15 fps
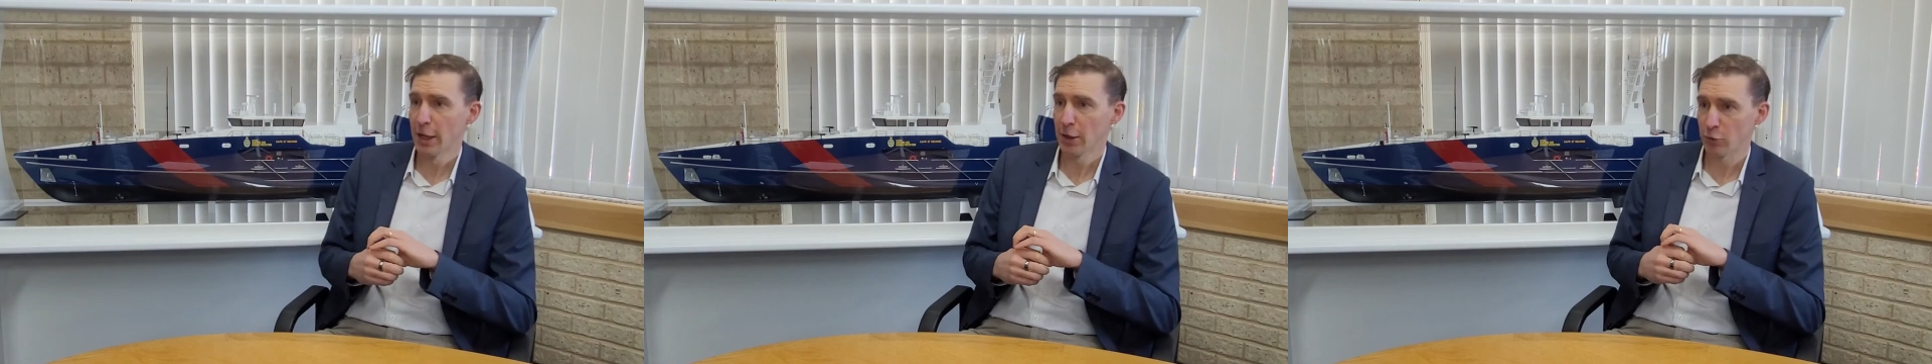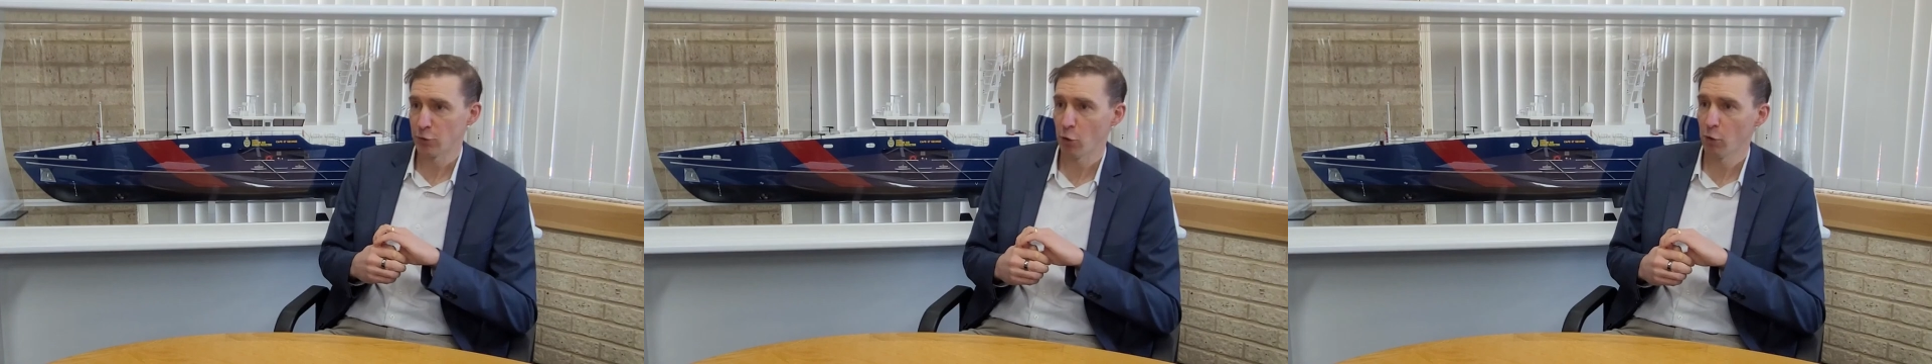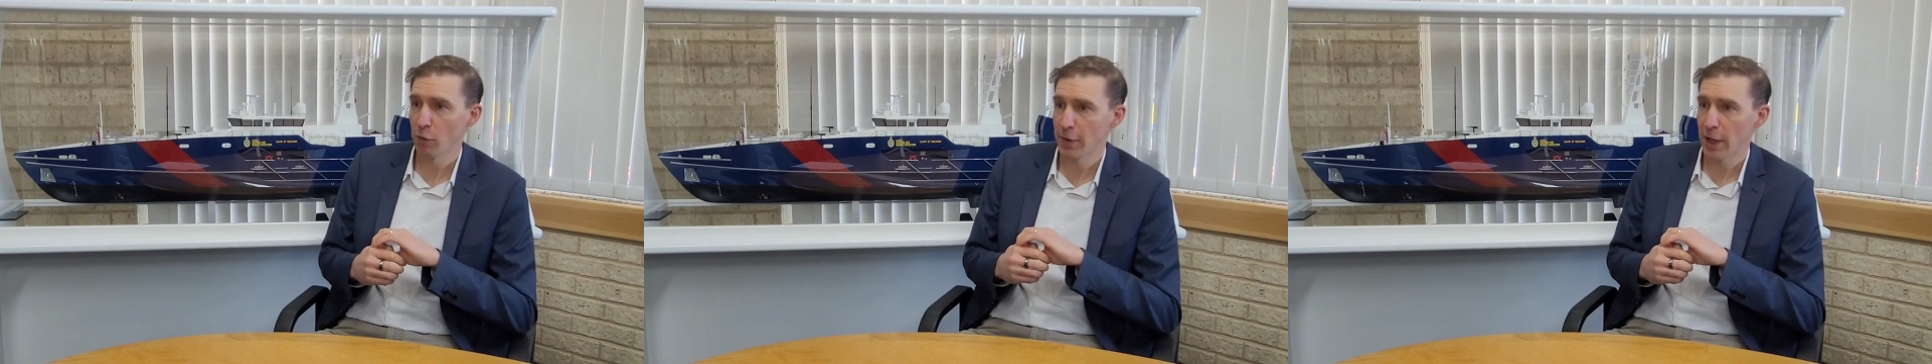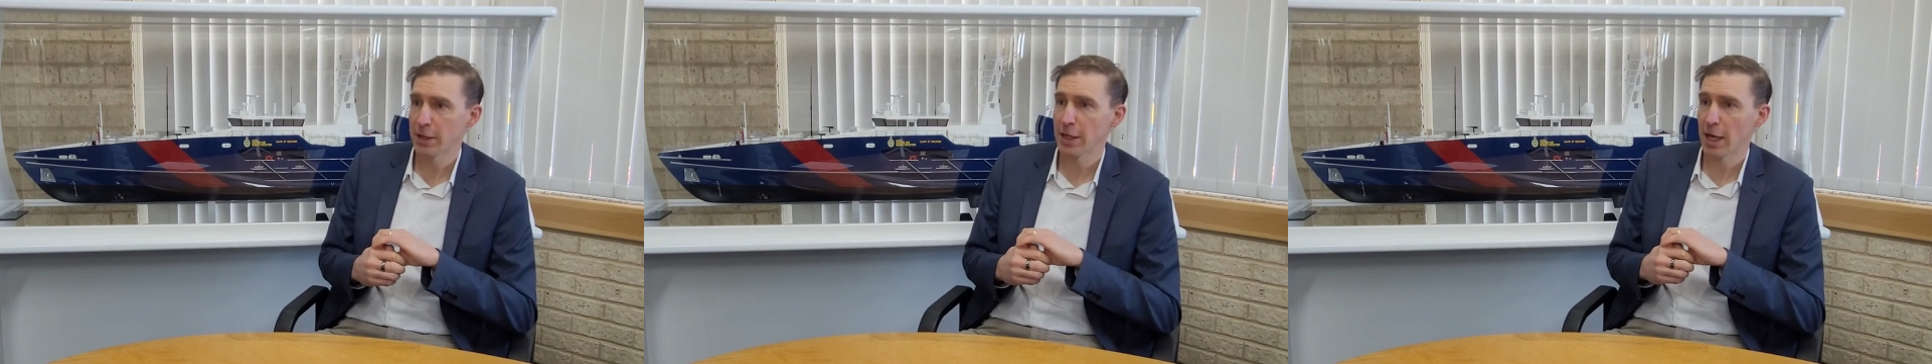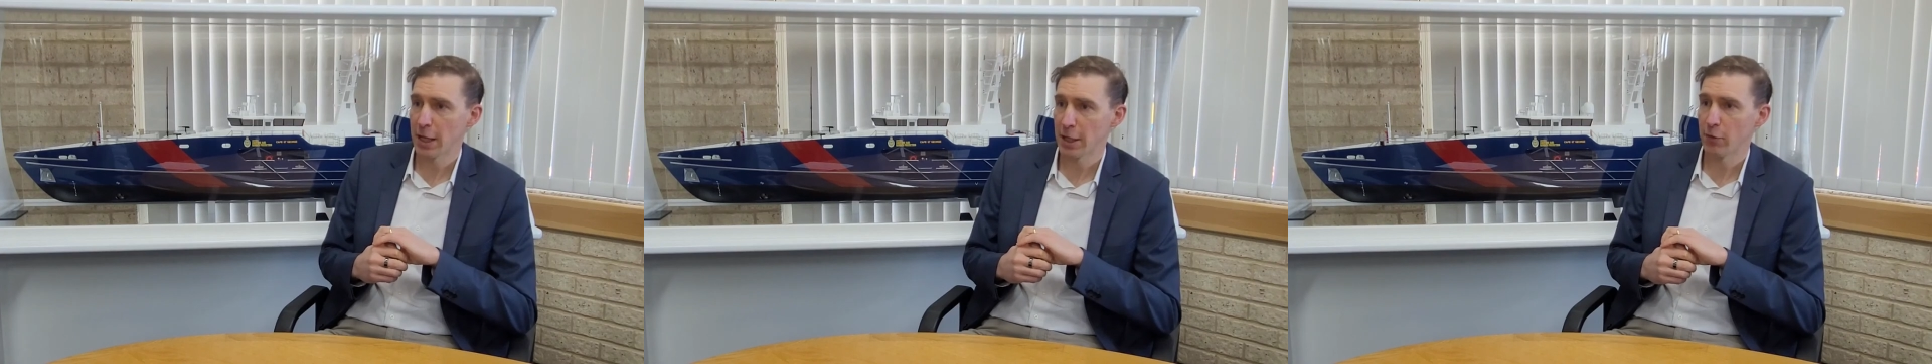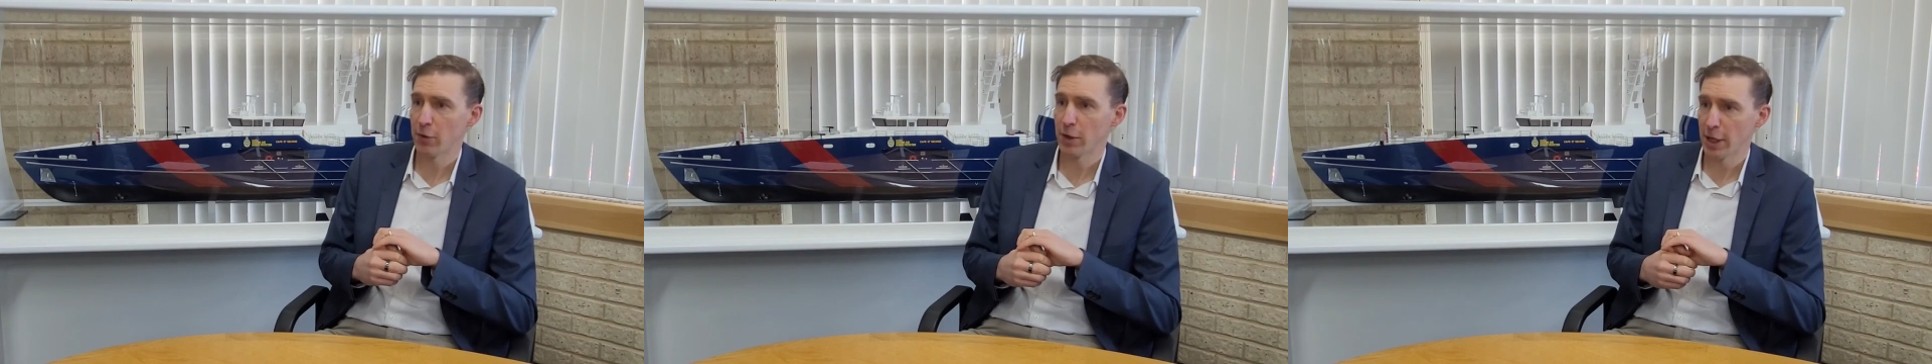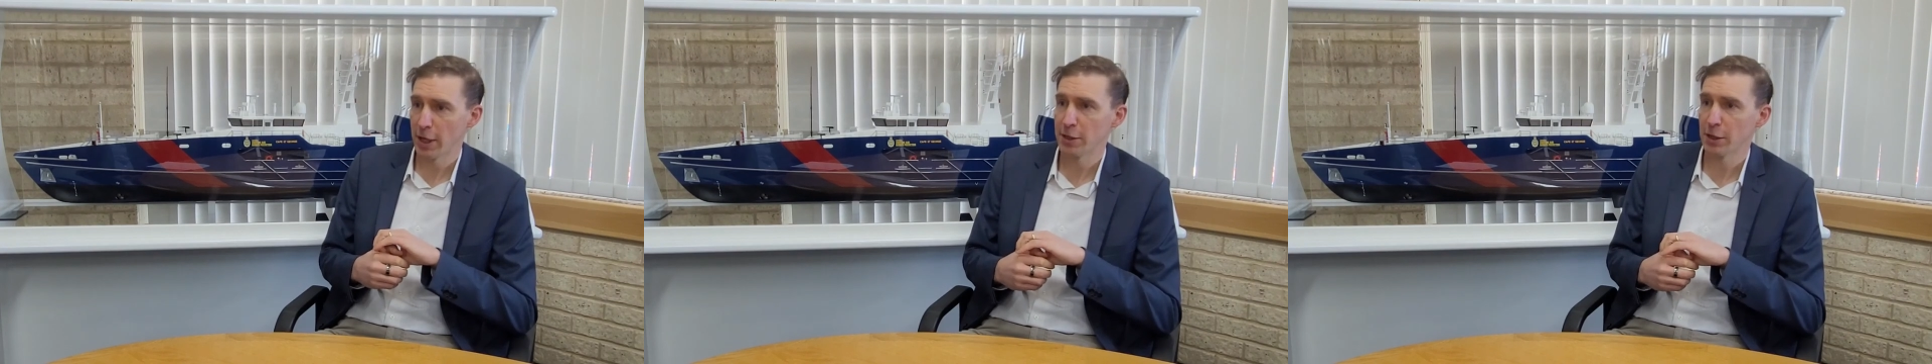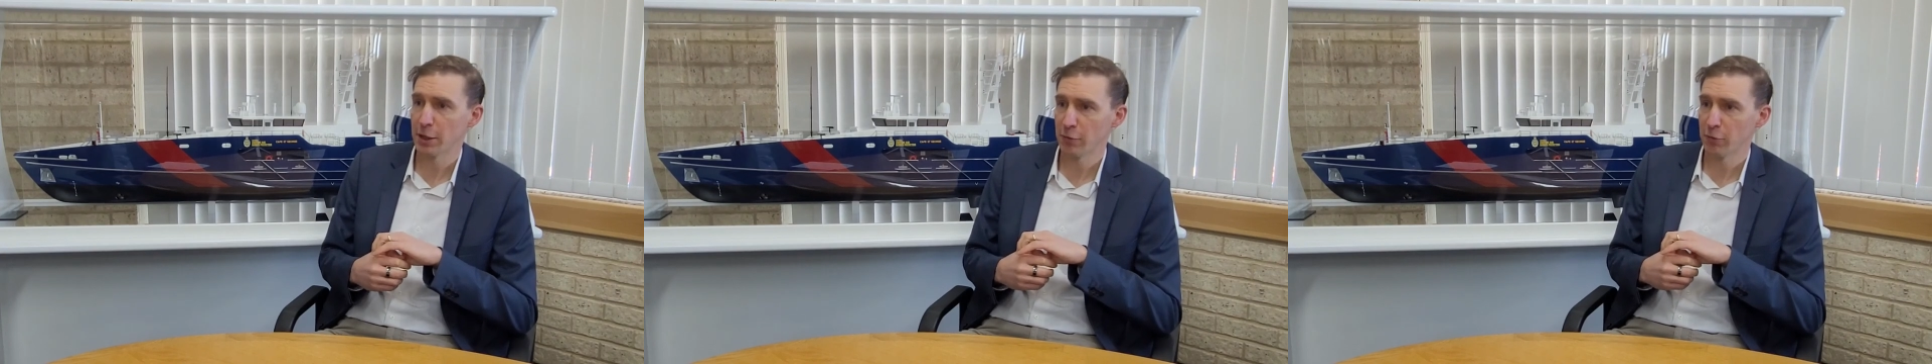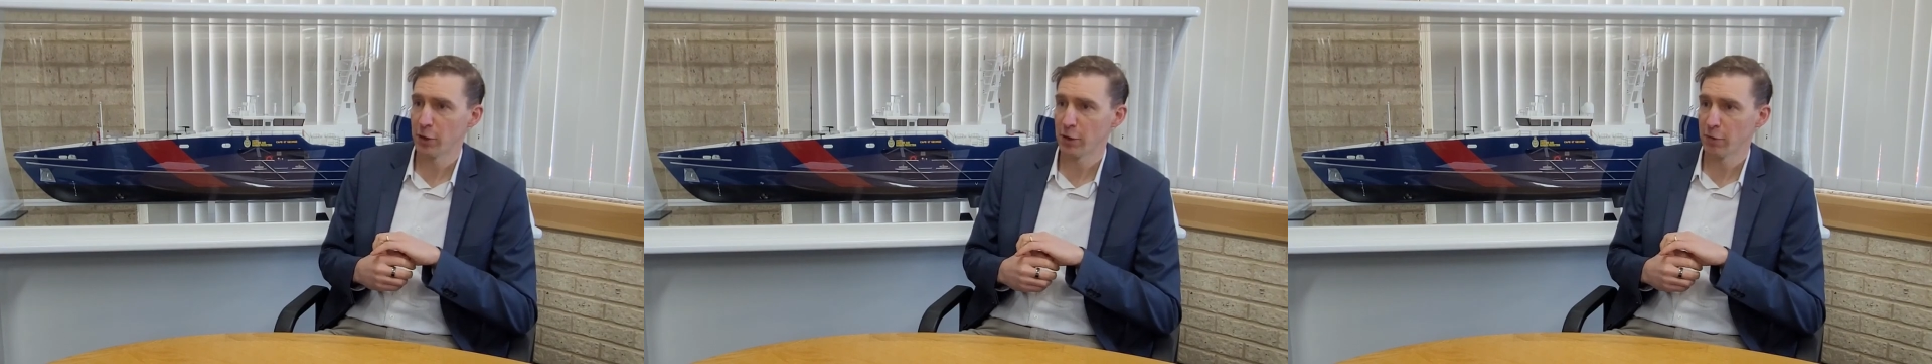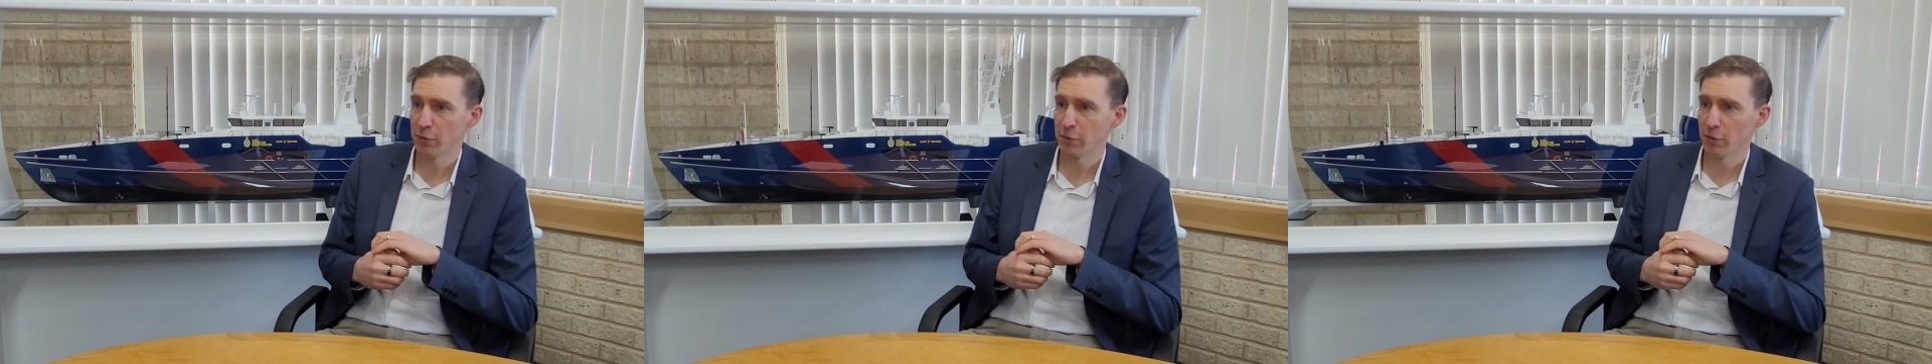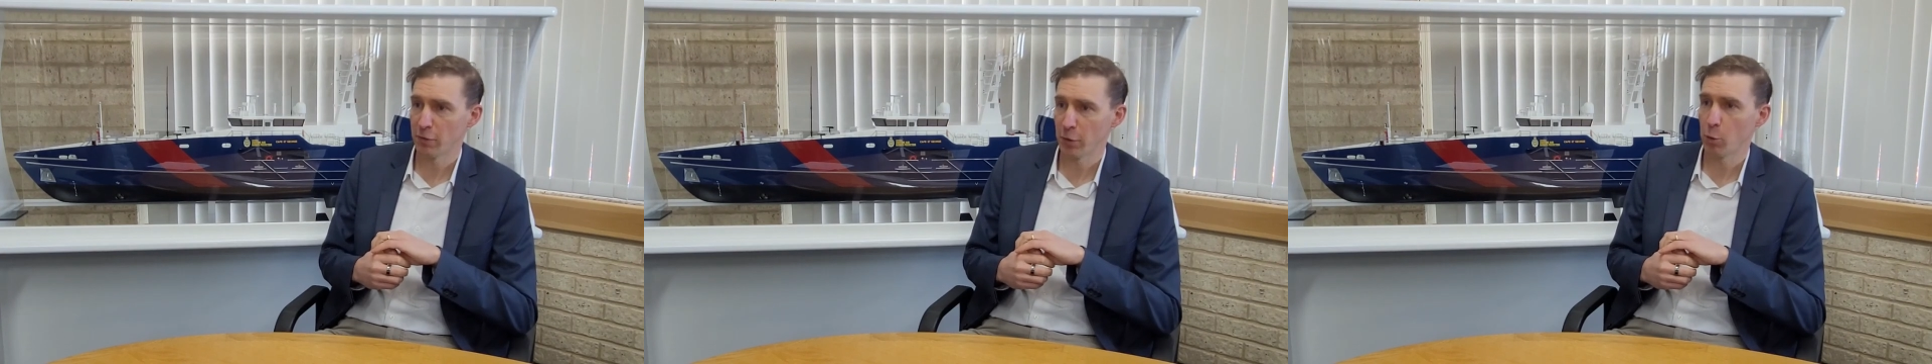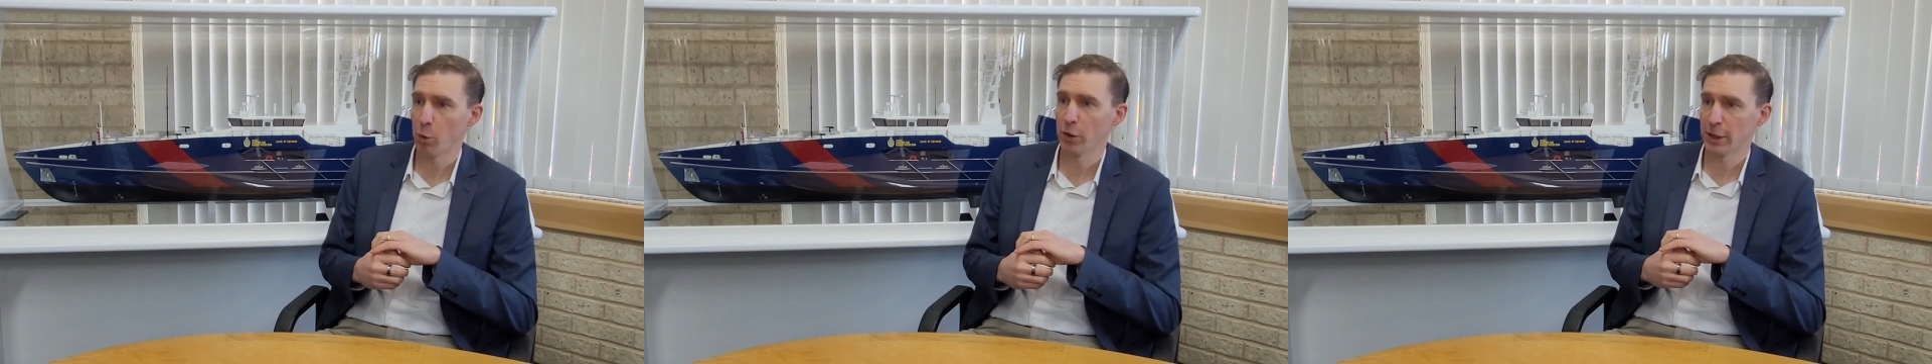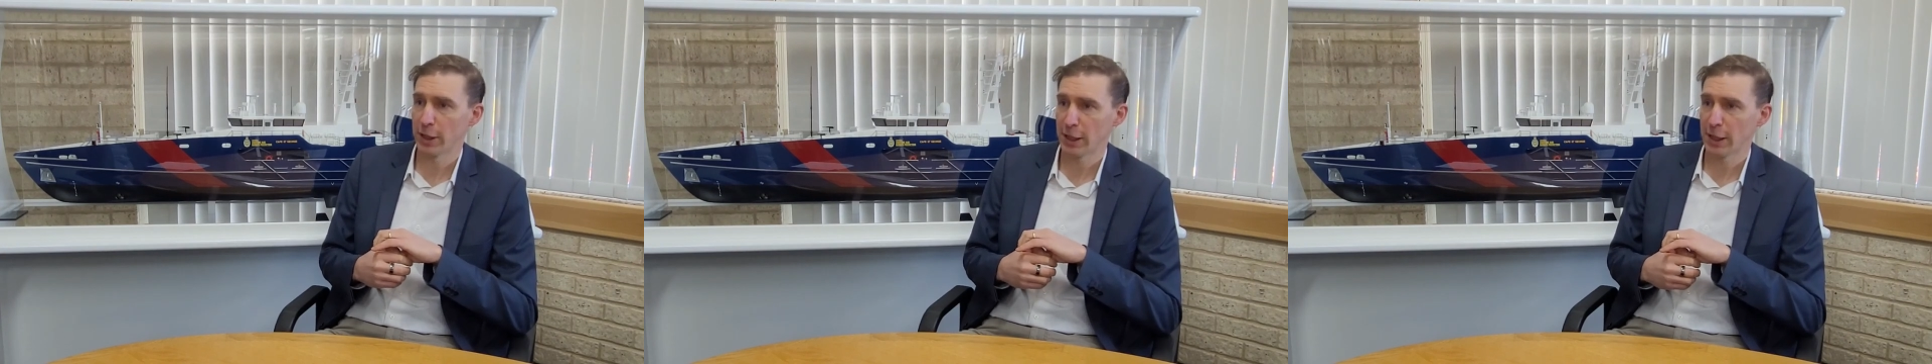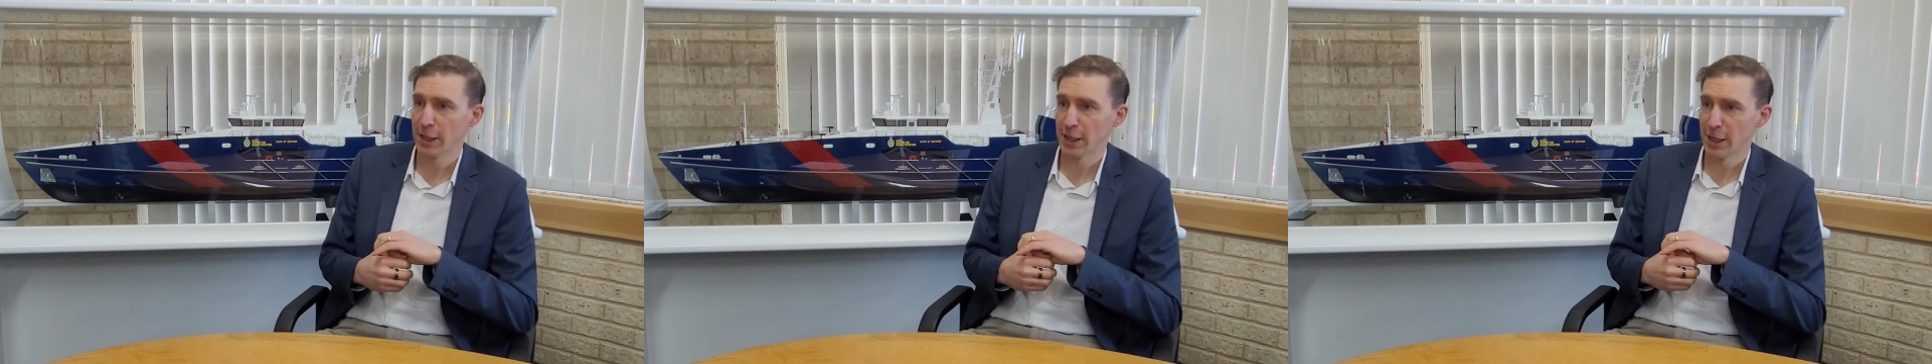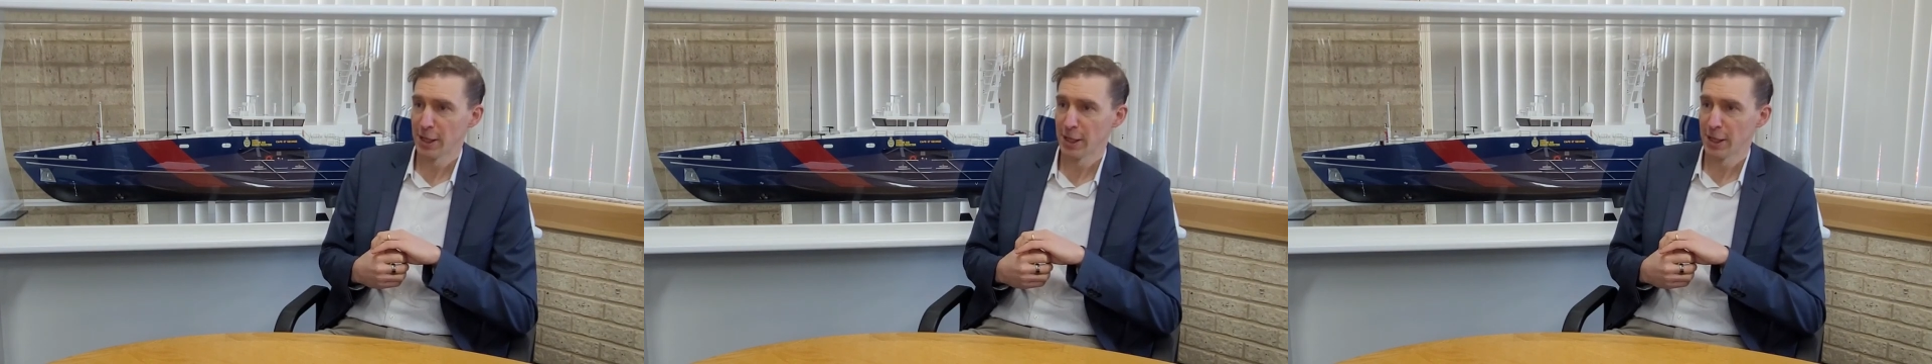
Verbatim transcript: control of that data and delivery of a quality